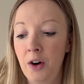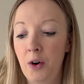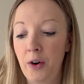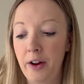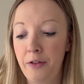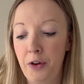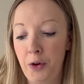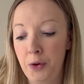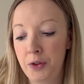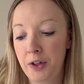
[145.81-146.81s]
Or if you
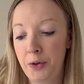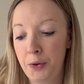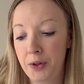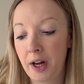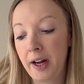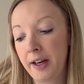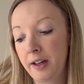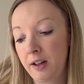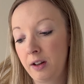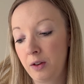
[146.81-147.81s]
use a too
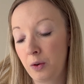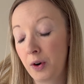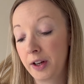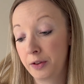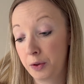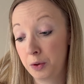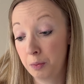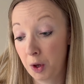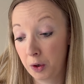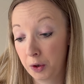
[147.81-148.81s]
tight or a too
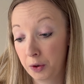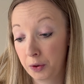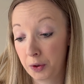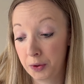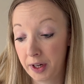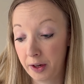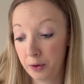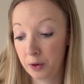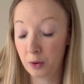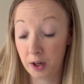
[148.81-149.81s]
small crochet
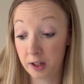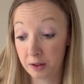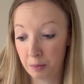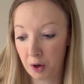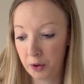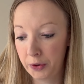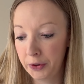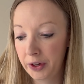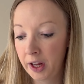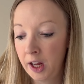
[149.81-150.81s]
hook or a smaller
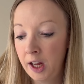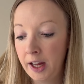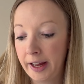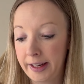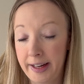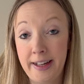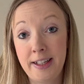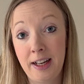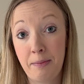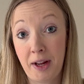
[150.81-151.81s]
hook, it can
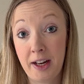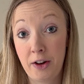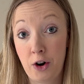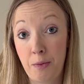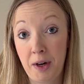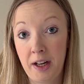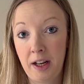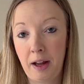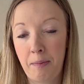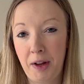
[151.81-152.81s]
easily make the garment
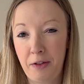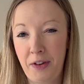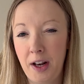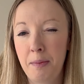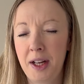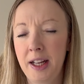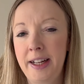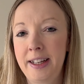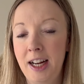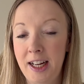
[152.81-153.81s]
feel a bit
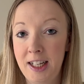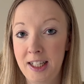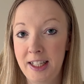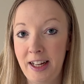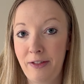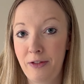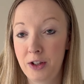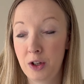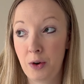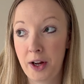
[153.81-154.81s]
like tight and stiff.
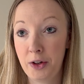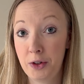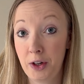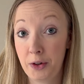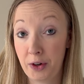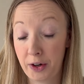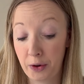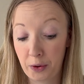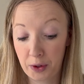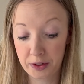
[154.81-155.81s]
So I usually try to
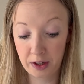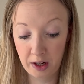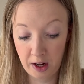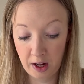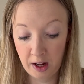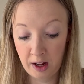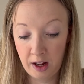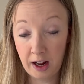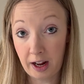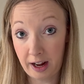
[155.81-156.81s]
go as
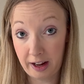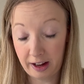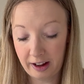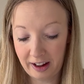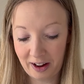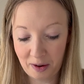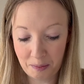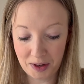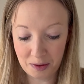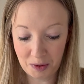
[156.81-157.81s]
high up
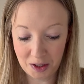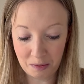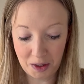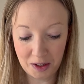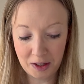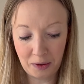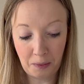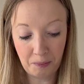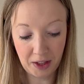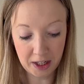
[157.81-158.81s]
as possible. So
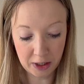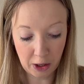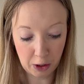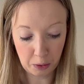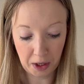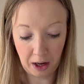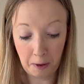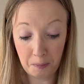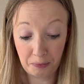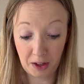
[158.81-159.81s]
let's start with the
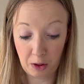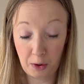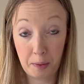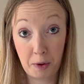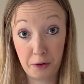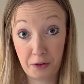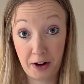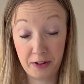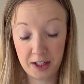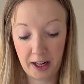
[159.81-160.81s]
3.5
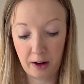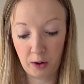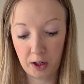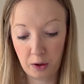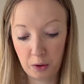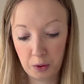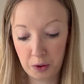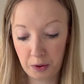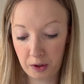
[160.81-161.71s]
and see how it goes.